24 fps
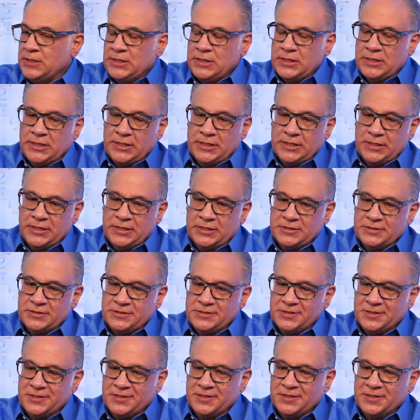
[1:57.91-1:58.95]
and
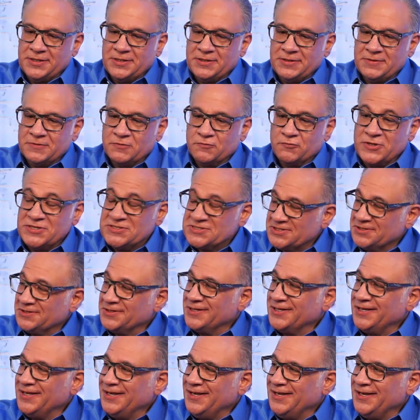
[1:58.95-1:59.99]
uh,
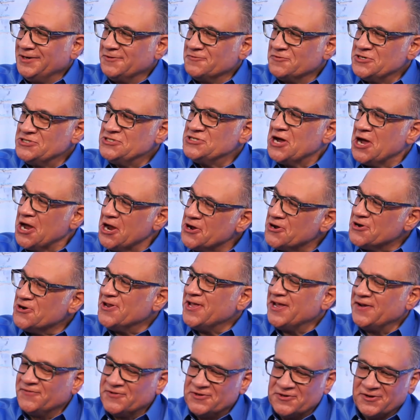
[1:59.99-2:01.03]
recently retired
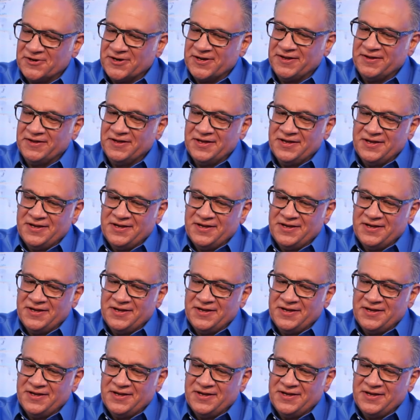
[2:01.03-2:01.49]
after a